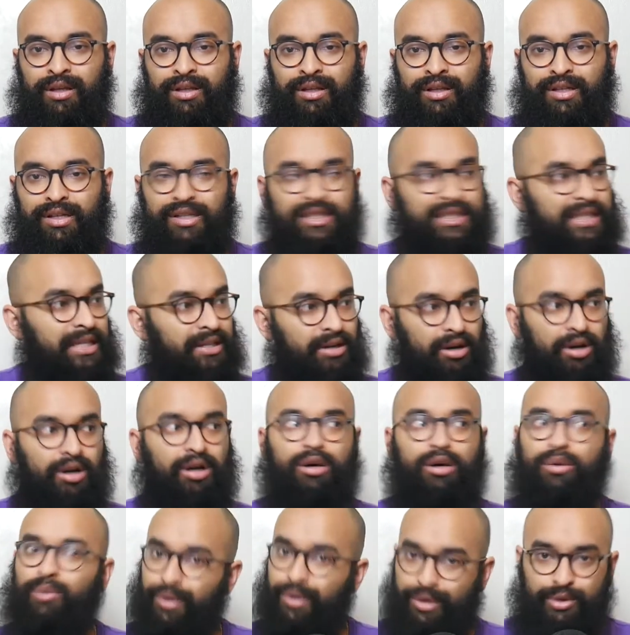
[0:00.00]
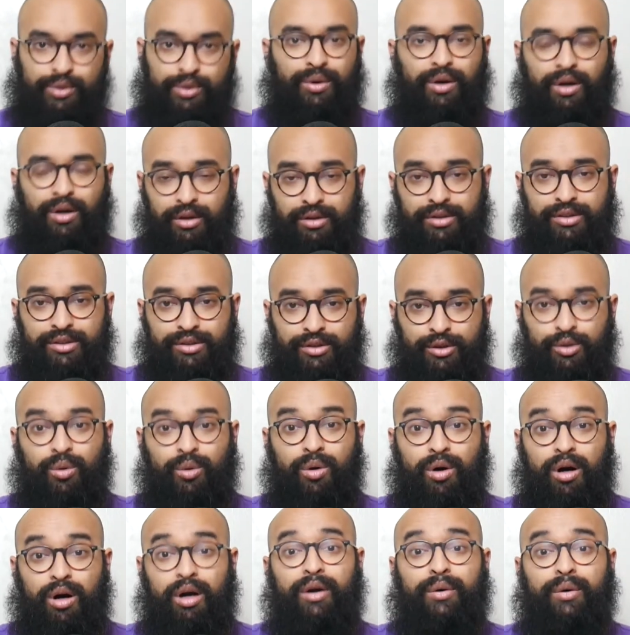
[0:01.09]
Because they are withdrawals. You
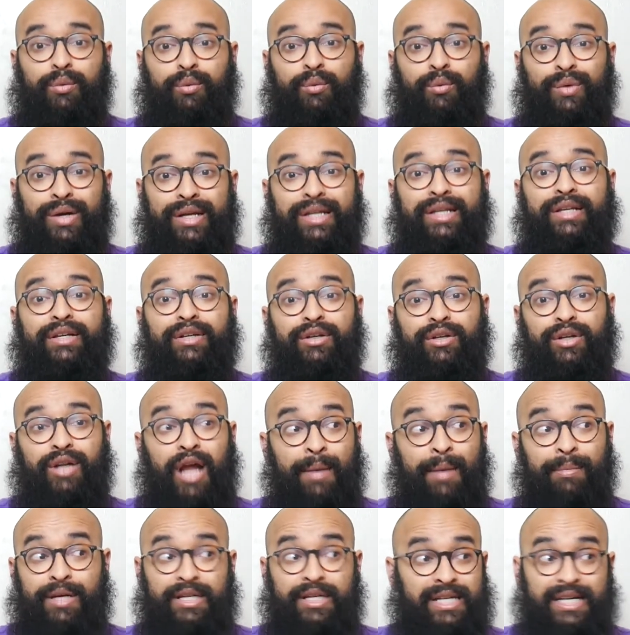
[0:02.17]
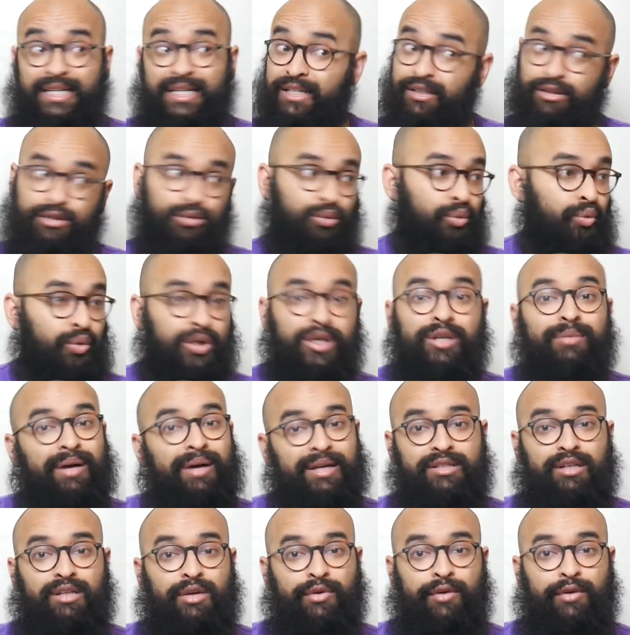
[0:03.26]
are weaning, because I didn't wean
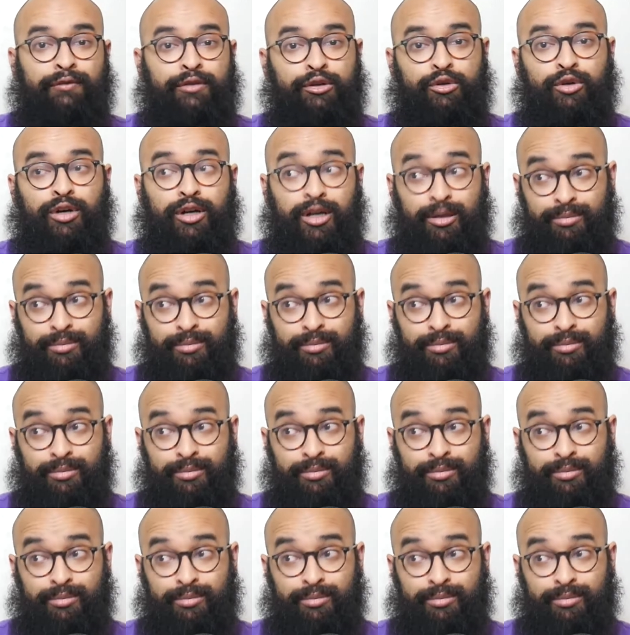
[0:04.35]
myself off a drug.